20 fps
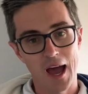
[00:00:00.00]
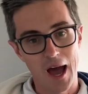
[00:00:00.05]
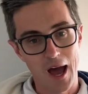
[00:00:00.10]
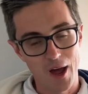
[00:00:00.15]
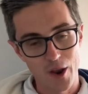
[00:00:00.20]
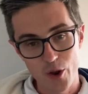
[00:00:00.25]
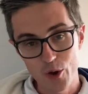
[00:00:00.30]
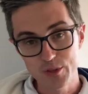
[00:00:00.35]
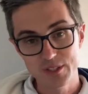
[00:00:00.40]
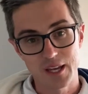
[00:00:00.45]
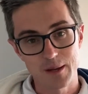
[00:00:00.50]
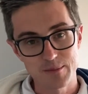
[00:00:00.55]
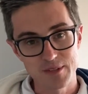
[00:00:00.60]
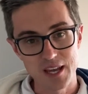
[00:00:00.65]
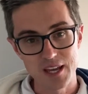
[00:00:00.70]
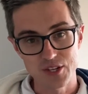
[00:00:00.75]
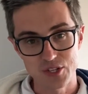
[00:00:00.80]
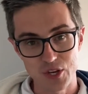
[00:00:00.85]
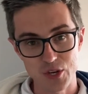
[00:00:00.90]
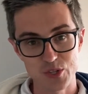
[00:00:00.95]
no
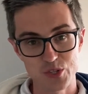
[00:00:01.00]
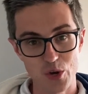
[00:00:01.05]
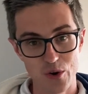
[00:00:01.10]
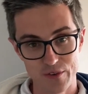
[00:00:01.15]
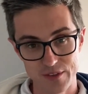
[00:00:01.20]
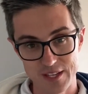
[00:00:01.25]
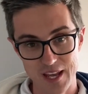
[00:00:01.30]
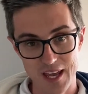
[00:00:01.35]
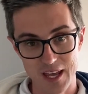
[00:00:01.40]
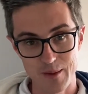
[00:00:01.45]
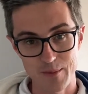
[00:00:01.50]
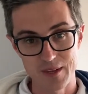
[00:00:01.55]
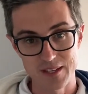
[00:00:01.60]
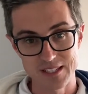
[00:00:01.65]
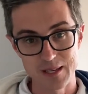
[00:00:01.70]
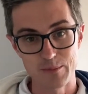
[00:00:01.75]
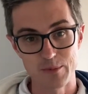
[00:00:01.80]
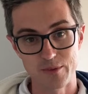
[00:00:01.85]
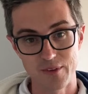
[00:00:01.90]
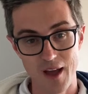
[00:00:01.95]
temptation has overtaken me
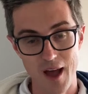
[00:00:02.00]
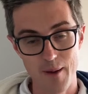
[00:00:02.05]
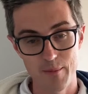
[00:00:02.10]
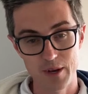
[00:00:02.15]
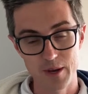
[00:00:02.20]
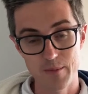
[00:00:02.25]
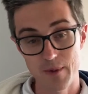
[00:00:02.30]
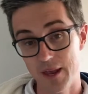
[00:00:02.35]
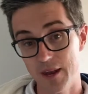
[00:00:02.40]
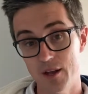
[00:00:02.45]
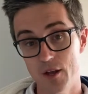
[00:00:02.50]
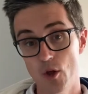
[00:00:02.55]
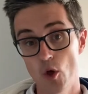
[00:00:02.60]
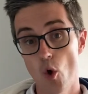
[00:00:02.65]
except a common to man.